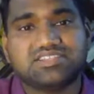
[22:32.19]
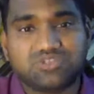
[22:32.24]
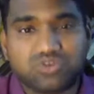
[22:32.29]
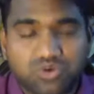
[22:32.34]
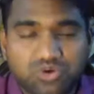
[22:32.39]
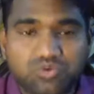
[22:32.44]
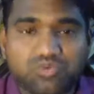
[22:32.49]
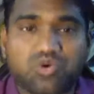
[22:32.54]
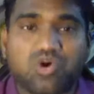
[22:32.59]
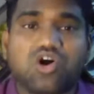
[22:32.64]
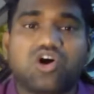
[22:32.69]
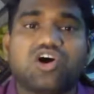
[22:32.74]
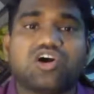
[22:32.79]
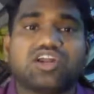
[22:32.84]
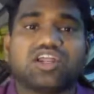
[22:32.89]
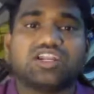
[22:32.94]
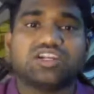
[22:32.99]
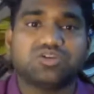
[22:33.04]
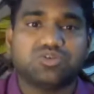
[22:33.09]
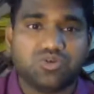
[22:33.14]
good walk,
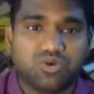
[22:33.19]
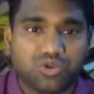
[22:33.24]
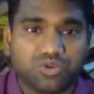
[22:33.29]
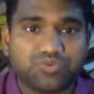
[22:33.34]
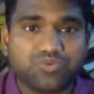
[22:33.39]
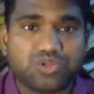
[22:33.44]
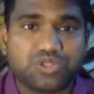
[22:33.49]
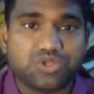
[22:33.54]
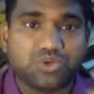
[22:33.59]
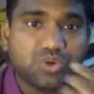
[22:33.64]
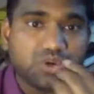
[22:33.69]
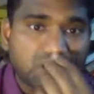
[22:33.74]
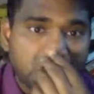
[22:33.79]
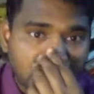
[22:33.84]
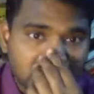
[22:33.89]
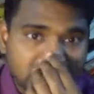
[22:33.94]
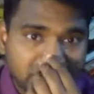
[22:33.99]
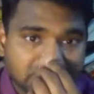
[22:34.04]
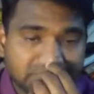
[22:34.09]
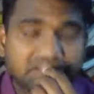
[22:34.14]
and going for yoga,
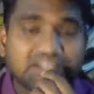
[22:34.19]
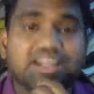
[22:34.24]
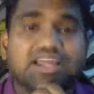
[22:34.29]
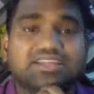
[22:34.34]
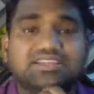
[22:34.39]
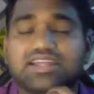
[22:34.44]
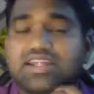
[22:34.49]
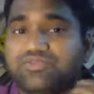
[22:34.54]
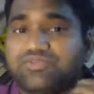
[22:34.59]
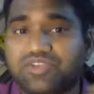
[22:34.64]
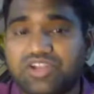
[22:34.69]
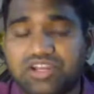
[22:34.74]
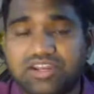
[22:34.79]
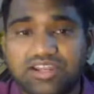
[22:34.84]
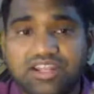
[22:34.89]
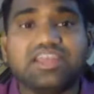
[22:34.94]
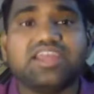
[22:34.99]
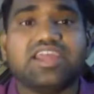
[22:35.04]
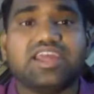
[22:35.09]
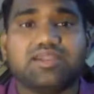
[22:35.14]
something like that will
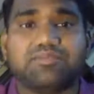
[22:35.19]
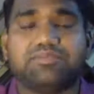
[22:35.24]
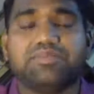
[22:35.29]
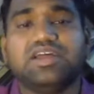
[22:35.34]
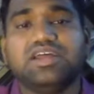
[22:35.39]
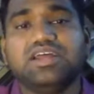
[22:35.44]
really help